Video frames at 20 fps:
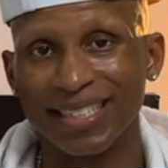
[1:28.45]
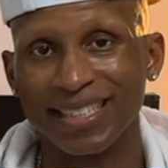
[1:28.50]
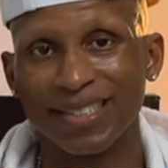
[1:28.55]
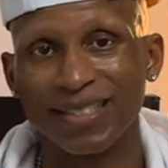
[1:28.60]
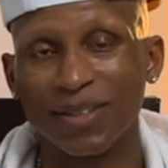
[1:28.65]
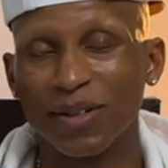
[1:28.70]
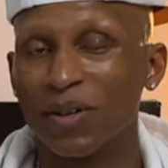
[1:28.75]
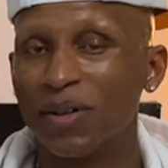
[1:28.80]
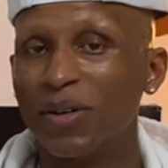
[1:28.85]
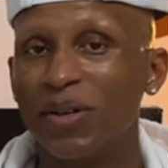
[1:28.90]

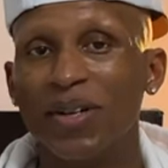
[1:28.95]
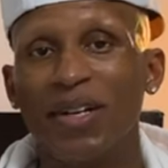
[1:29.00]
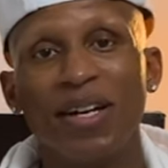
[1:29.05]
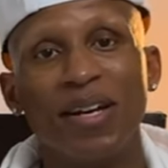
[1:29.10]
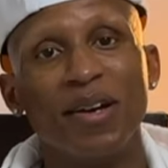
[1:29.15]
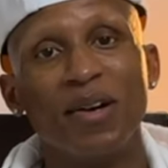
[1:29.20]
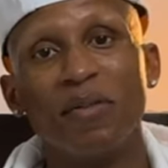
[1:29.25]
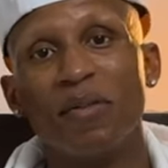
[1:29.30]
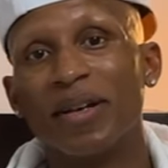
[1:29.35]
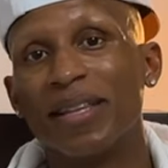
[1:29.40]
So
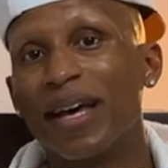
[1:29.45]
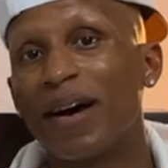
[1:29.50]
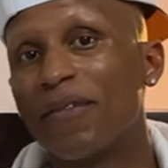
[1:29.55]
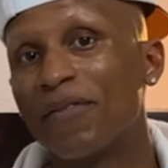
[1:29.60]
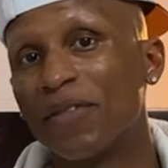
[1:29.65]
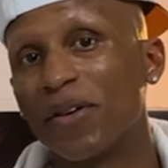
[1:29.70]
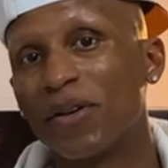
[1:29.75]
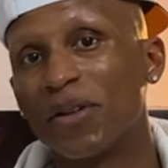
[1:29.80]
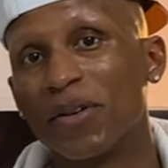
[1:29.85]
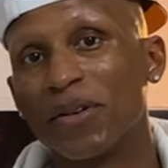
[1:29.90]
without
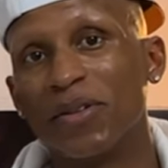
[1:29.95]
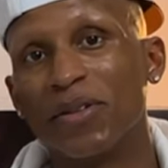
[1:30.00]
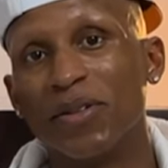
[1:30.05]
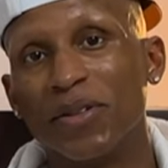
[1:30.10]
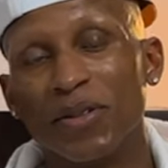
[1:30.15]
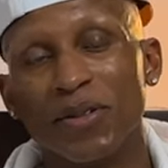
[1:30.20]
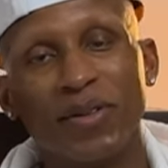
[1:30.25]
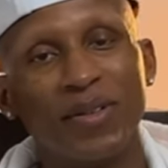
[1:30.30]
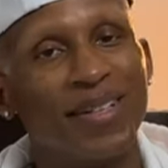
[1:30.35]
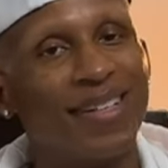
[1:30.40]
further
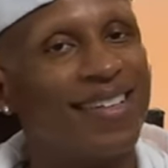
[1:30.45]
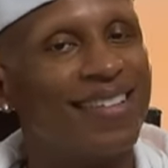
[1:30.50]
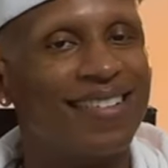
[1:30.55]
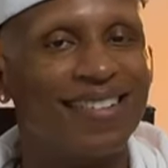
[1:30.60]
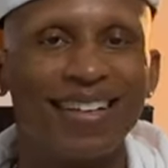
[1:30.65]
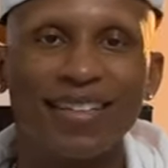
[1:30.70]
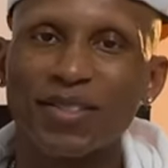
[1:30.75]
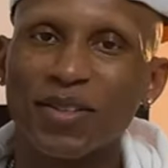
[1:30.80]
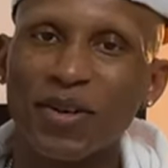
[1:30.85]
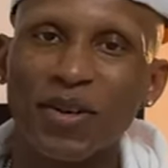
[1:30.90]
ado,
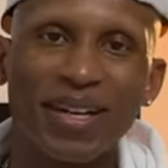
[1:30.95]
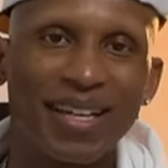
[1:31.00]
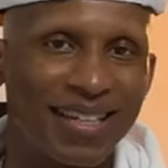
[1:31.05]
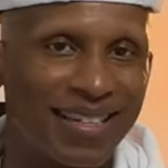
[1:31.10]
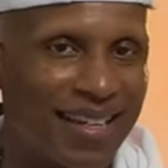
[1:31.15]
let's go ahead and